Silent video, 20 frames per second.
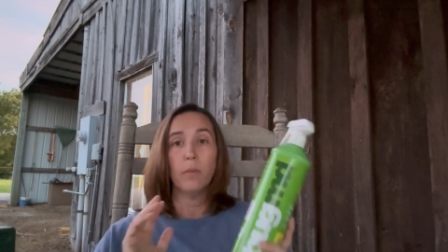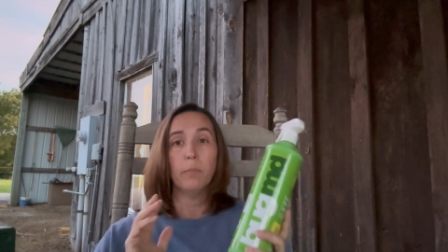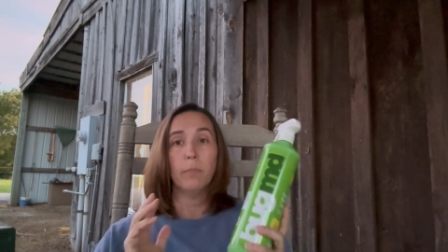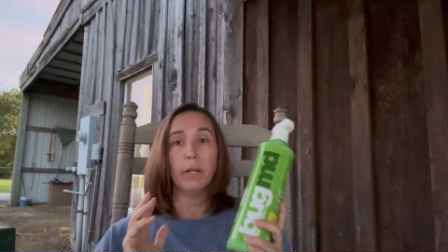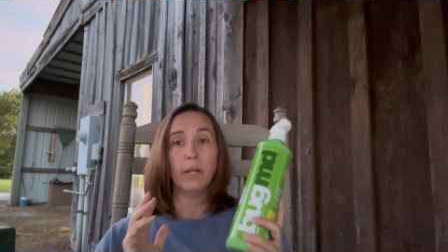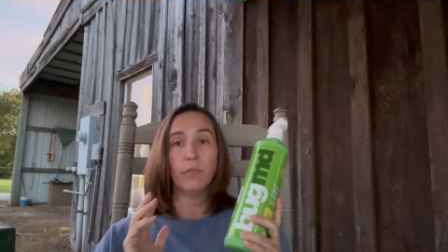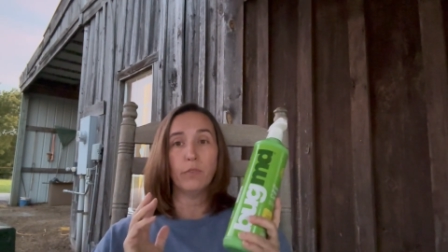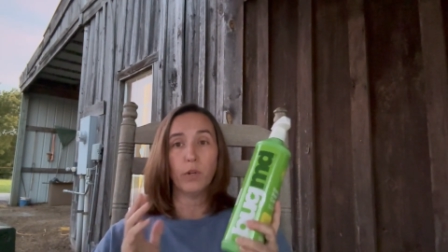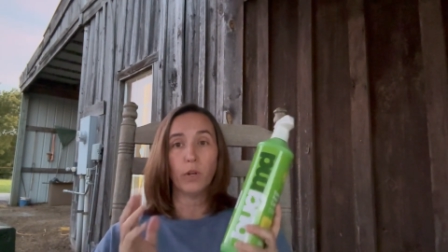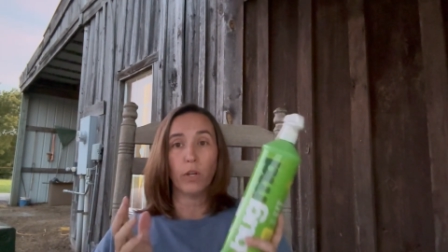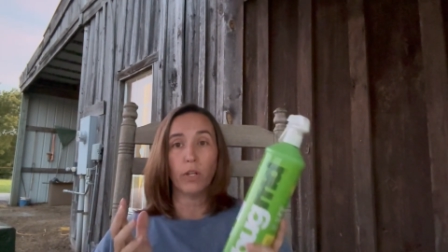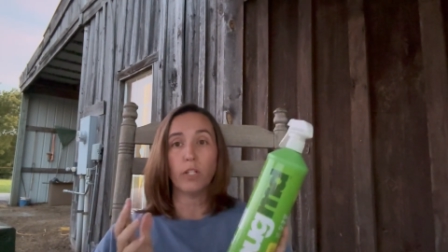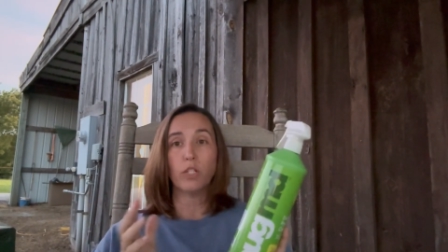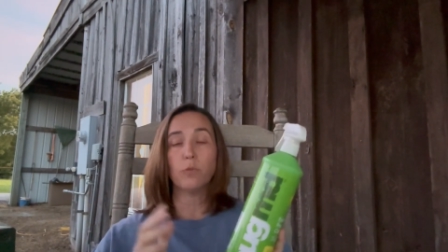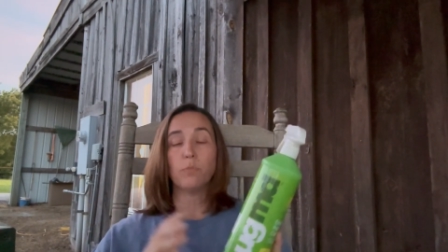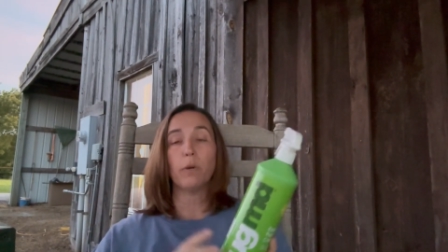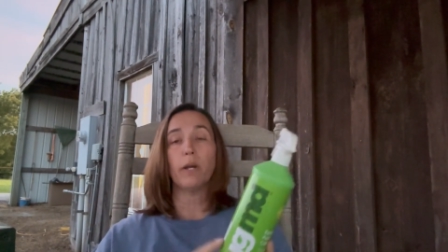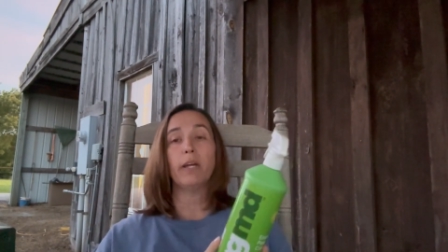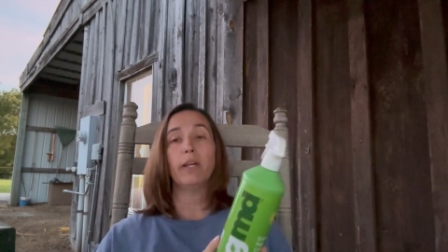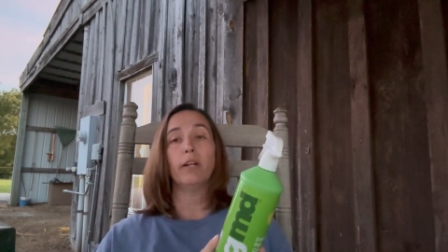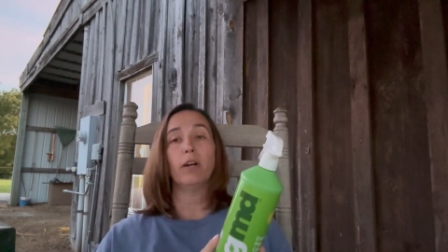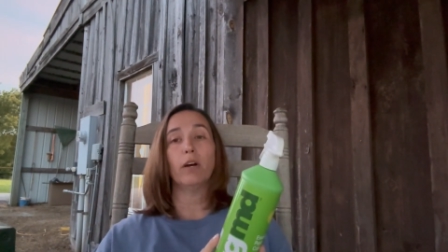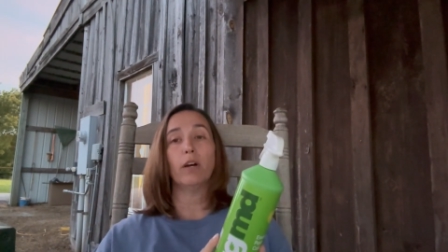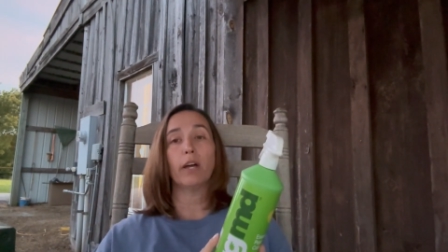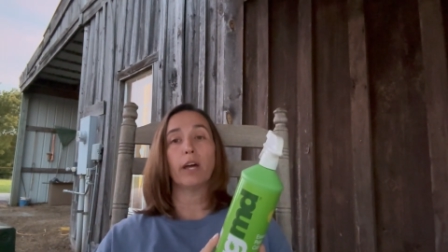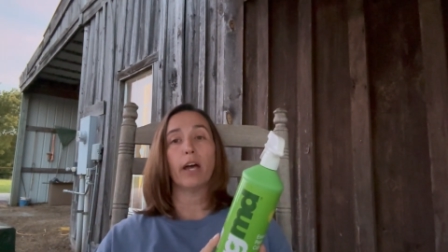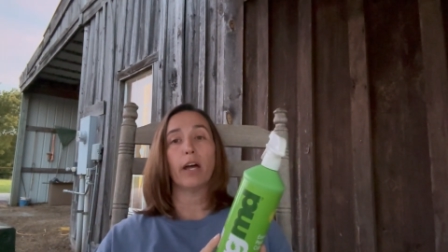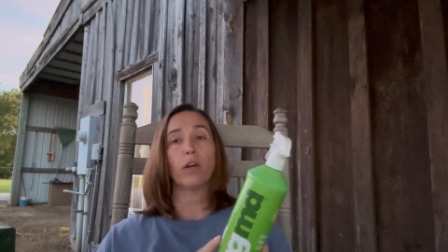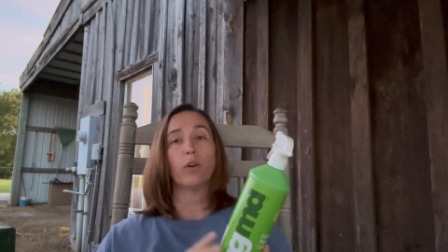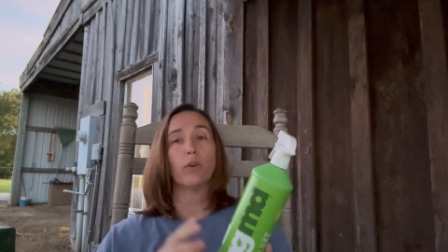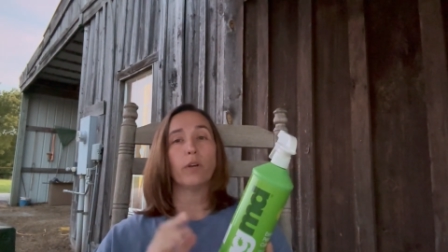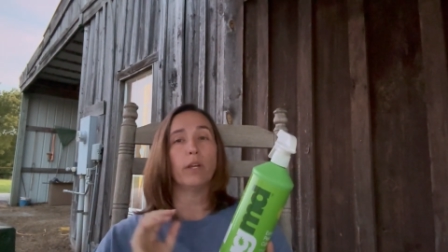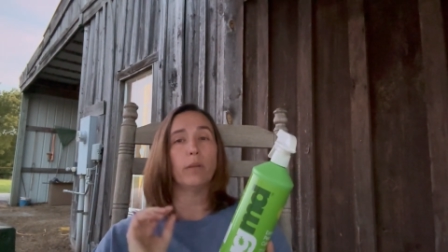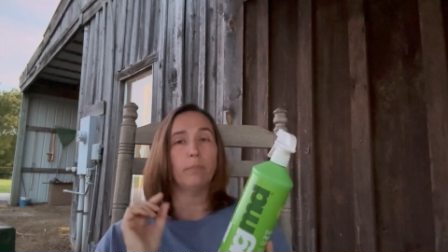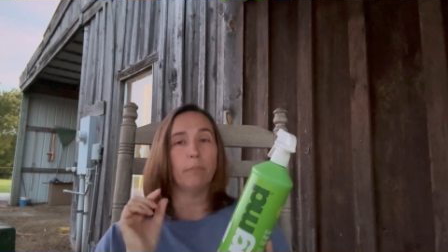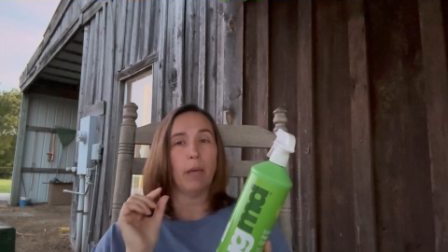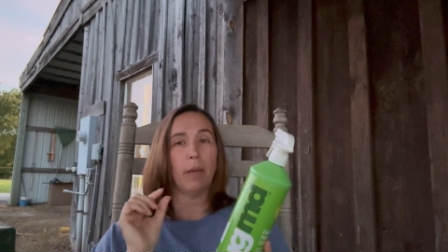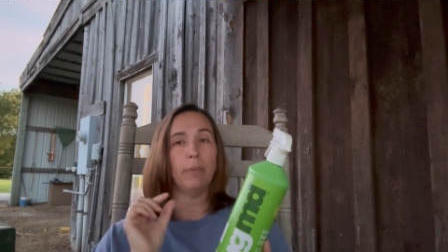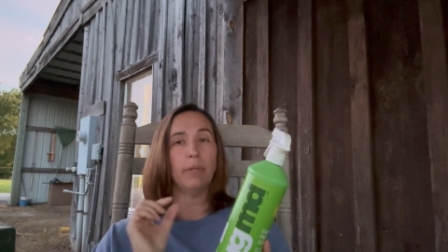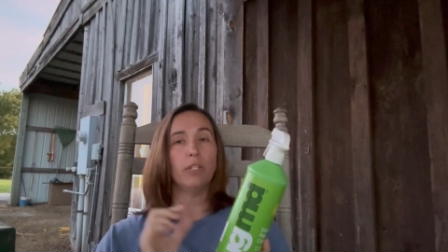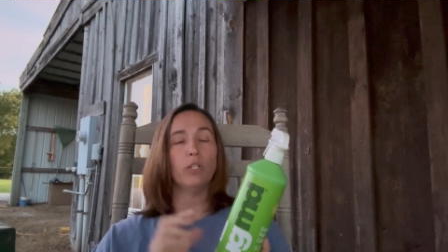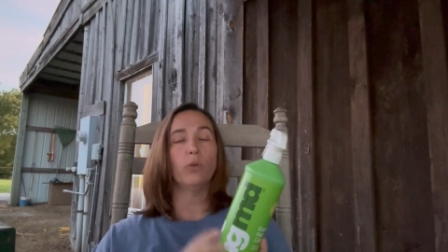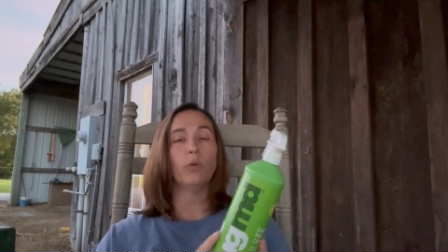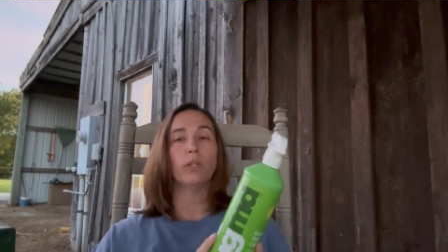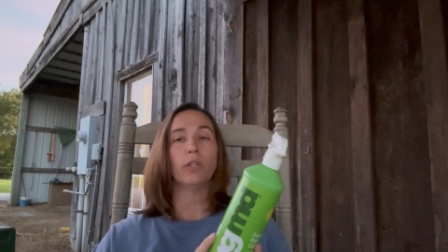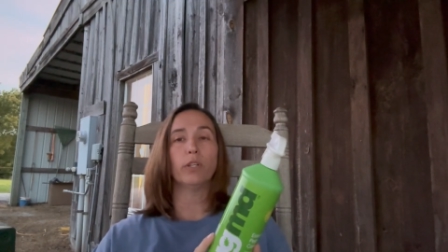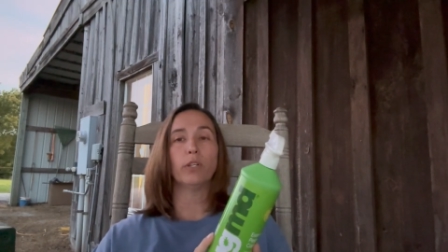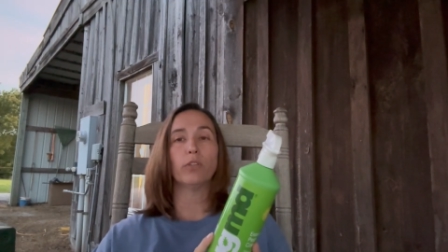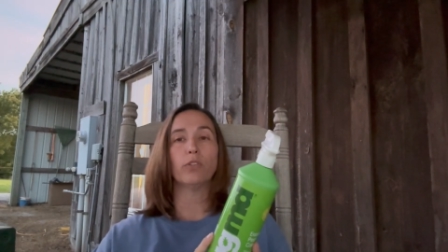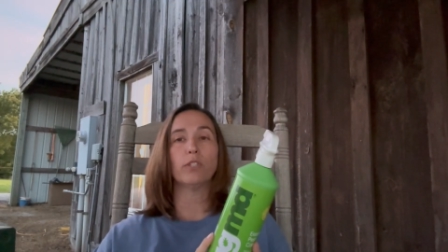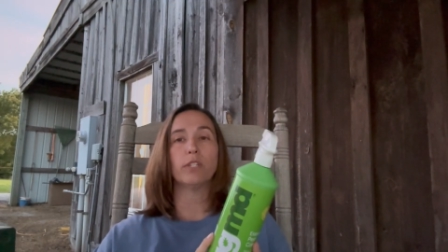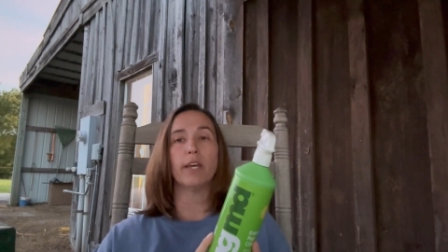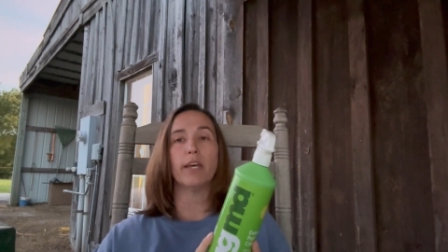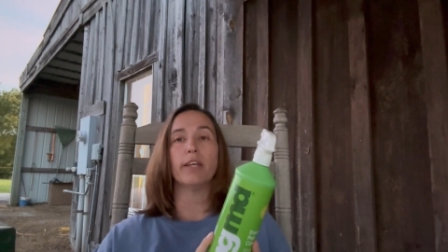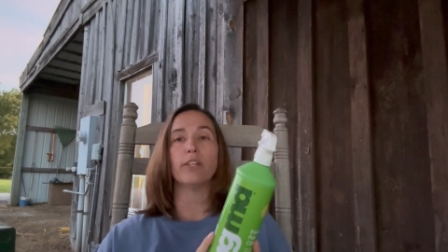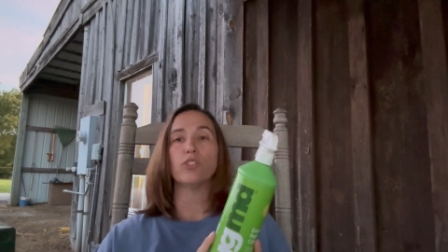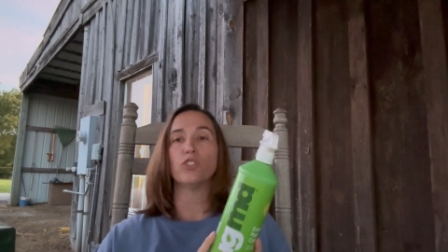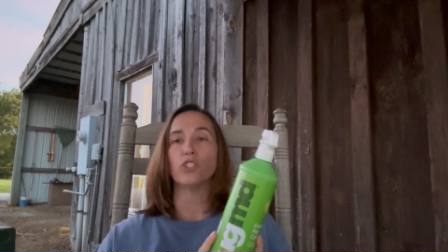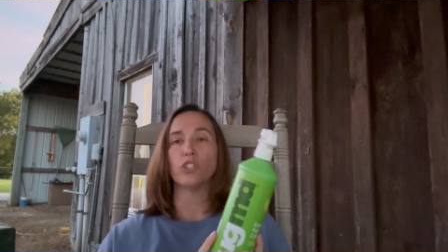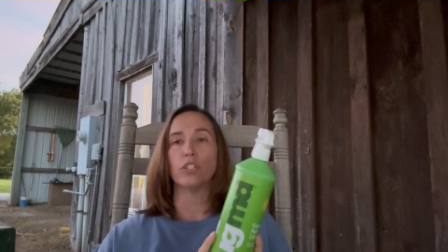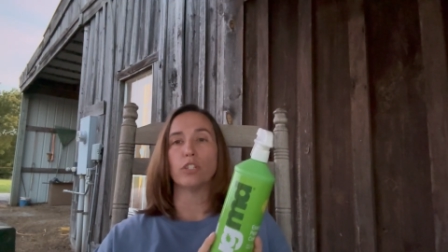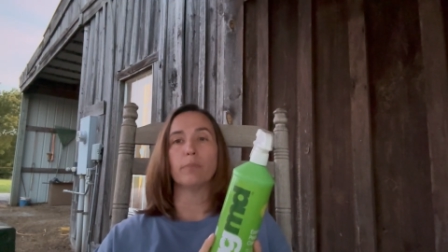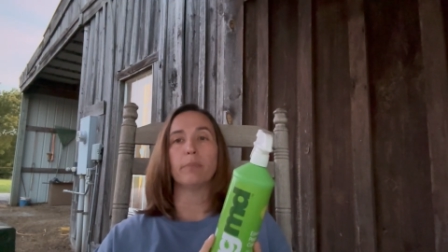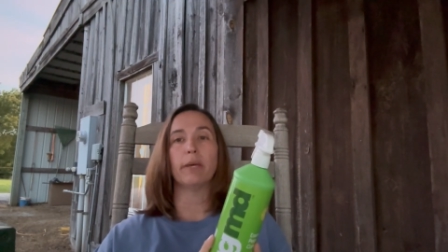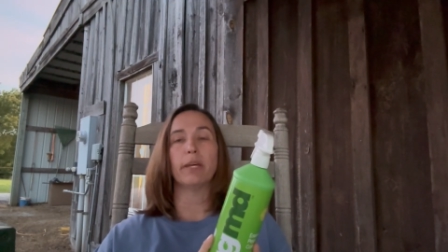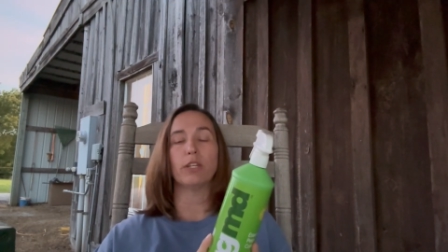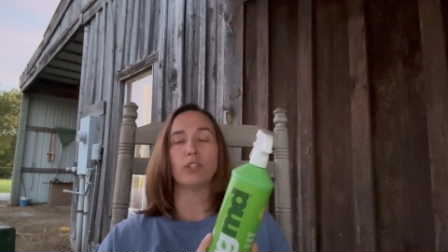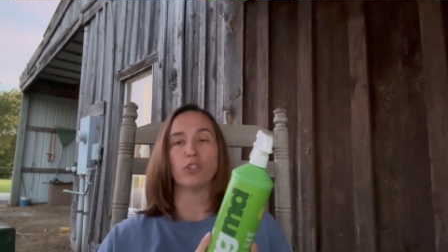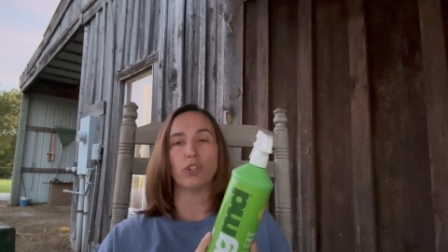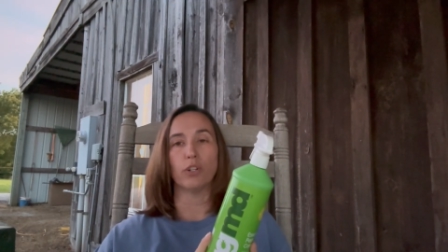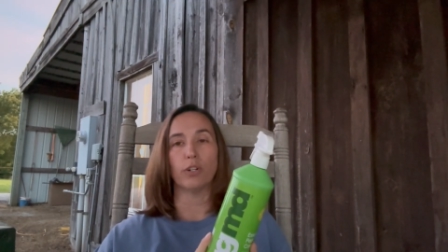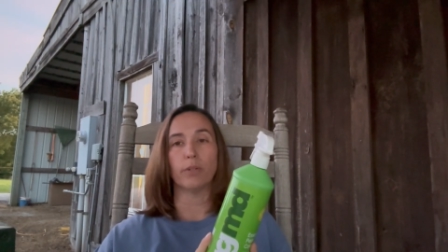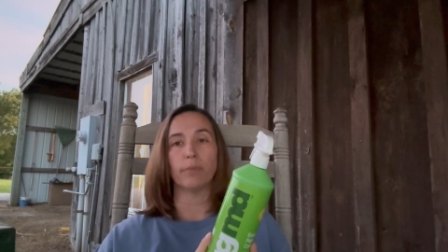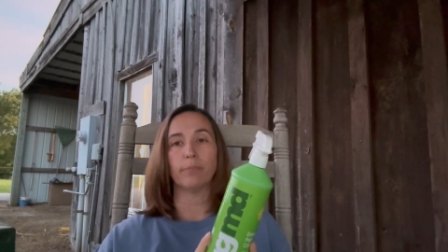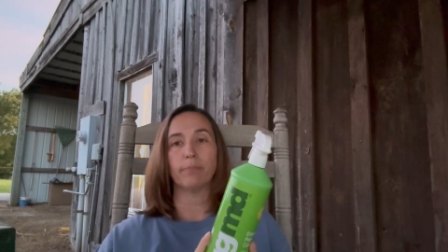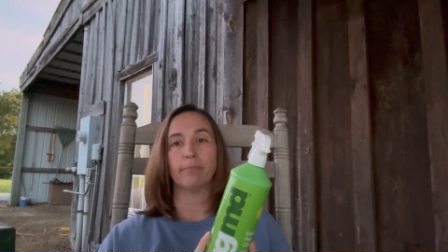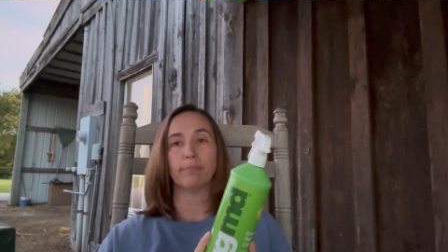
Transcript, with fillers: But if you're going to spray it on concrete, maybe do a little test just to make sure.